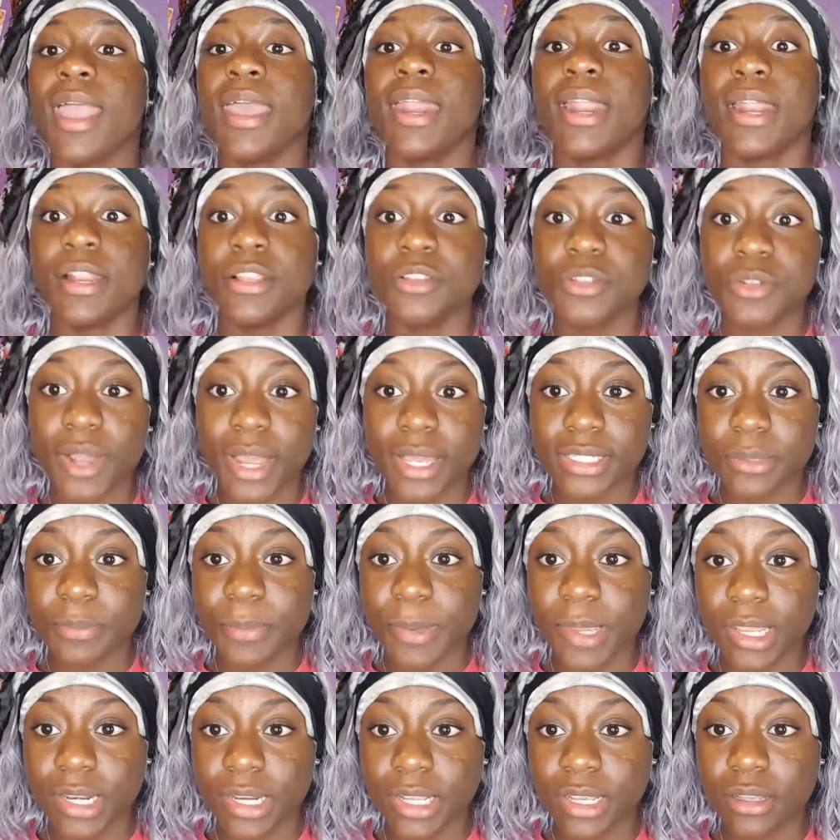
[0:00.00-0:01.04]
And I need you guys'
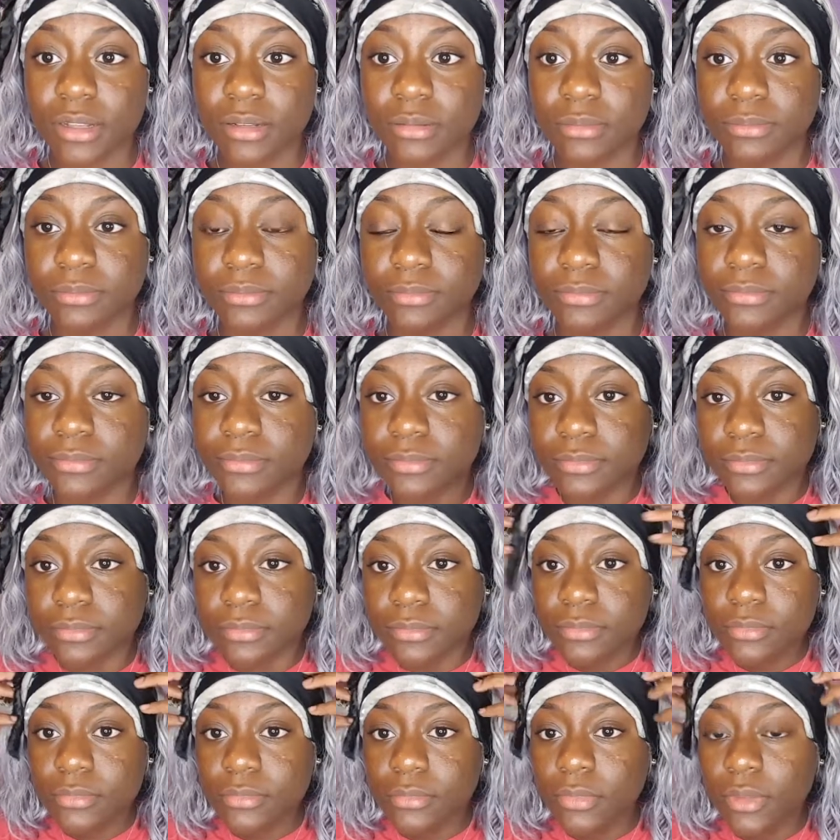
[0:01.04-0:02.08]
opinion.
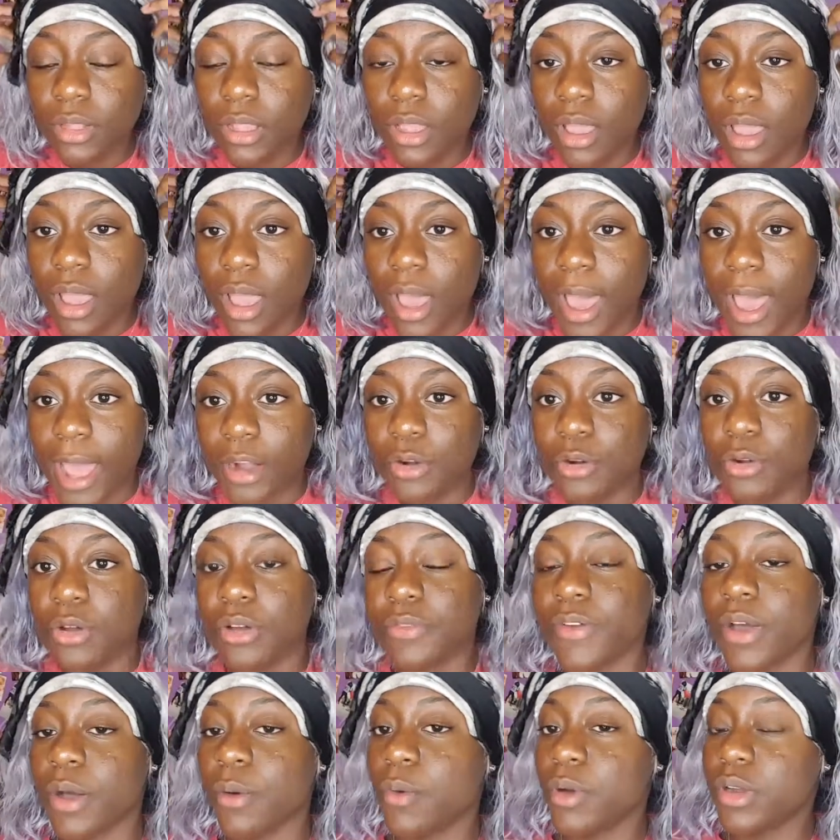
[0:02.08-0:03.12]
I don't
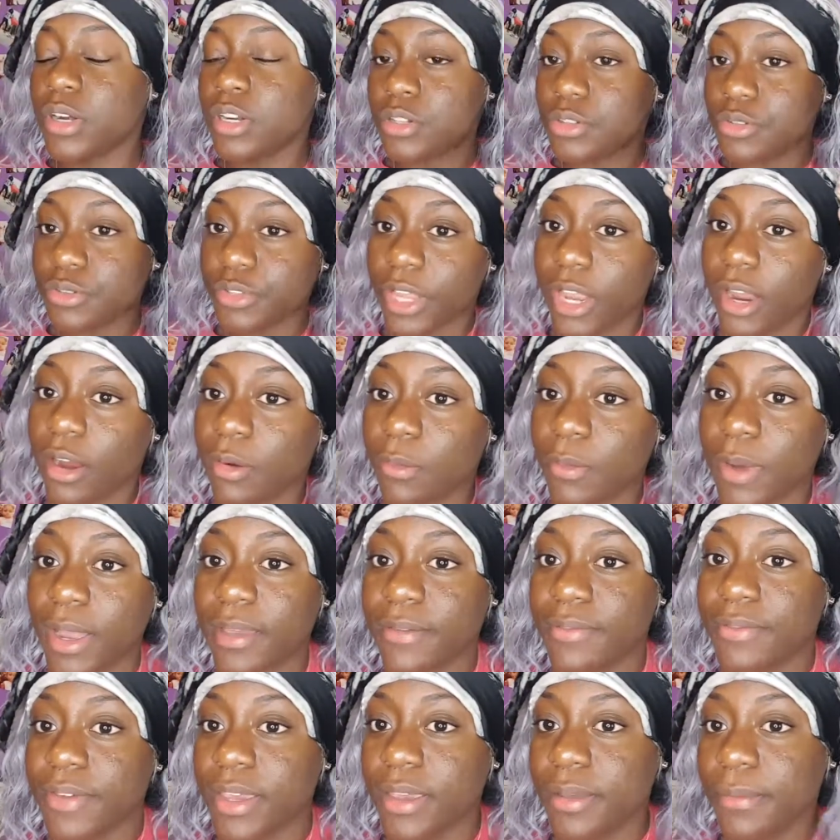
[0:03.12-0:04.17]
know if I want to do the hair
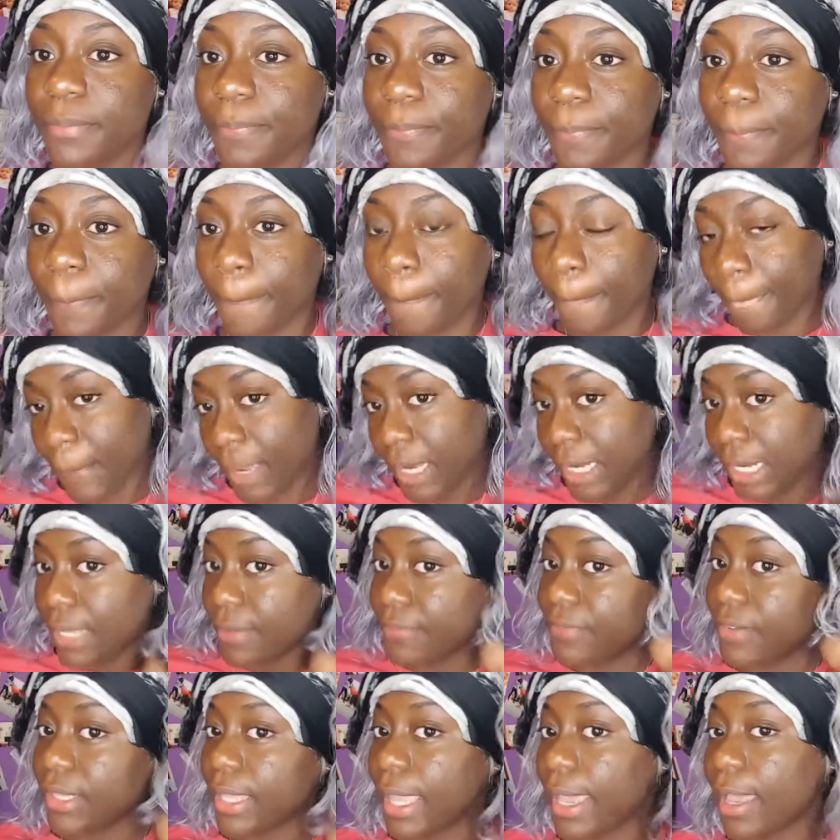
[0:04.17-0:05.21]
wavy,
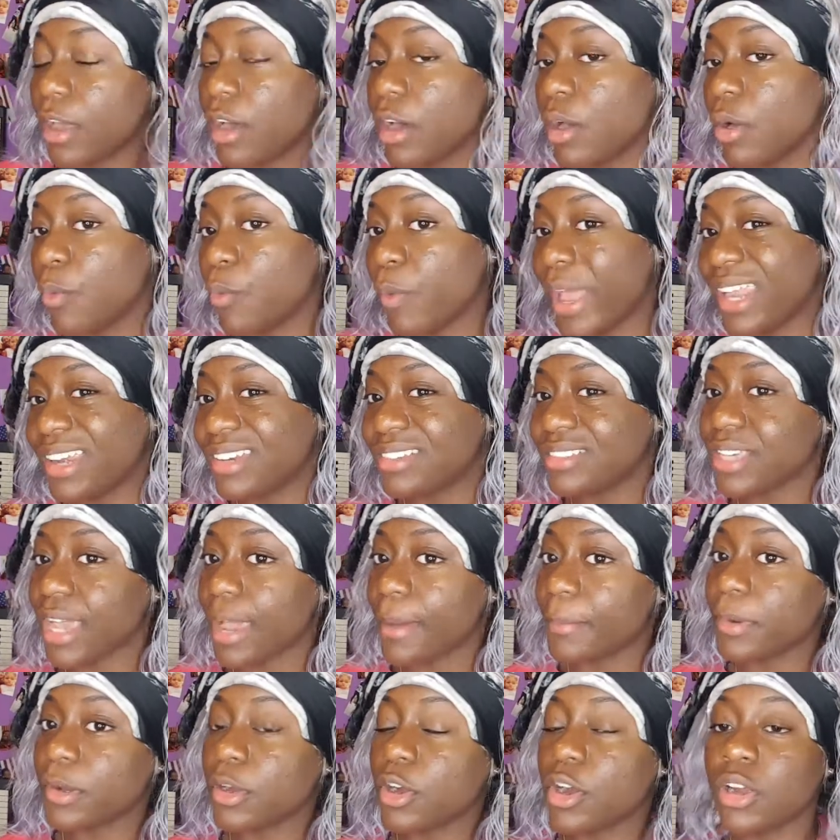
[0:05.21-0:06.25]
leave it like a wet
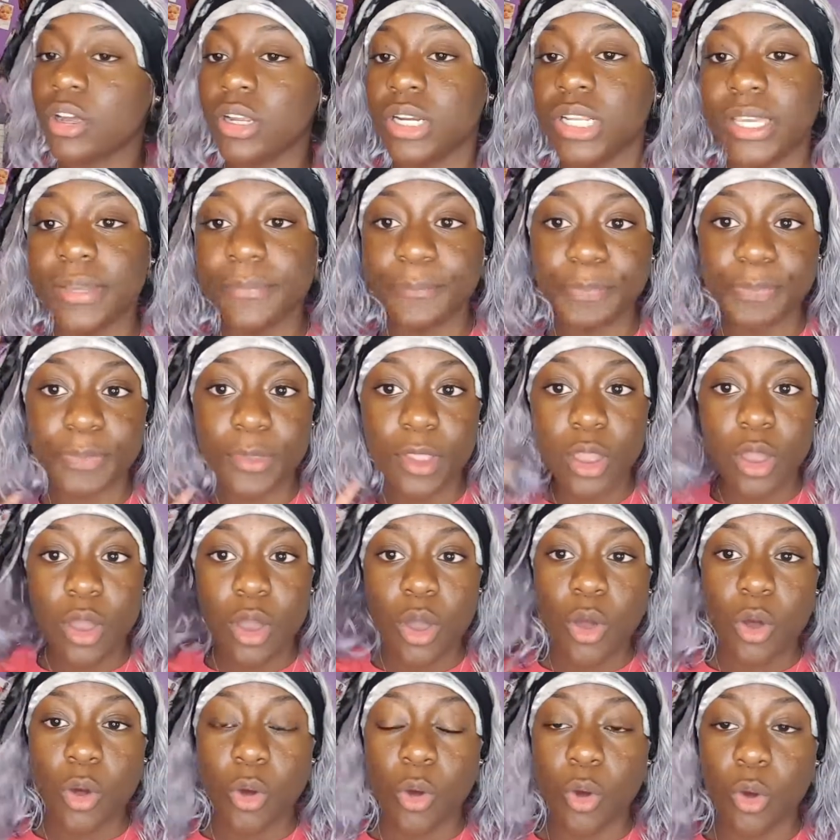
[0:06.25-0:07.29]
type of curly,
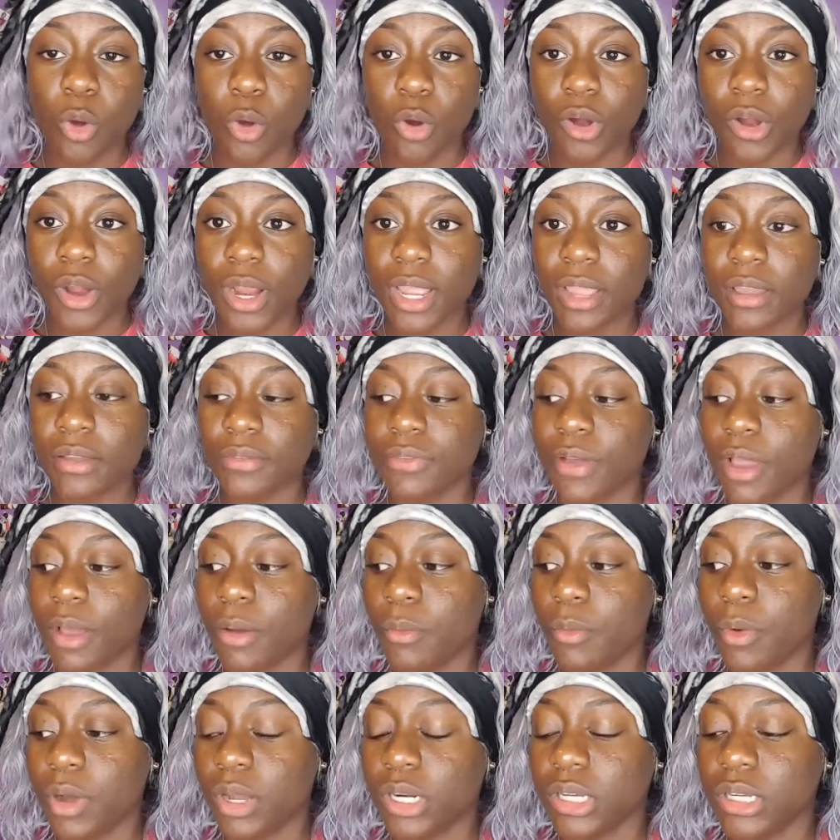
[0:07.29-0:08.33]
or if I
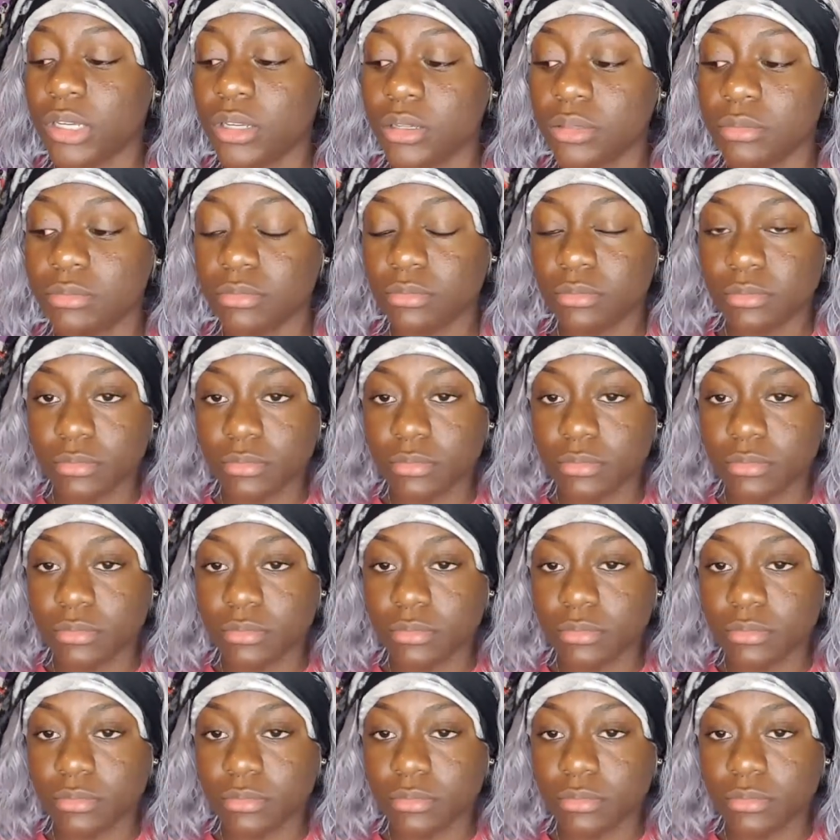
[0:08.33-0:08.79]
want to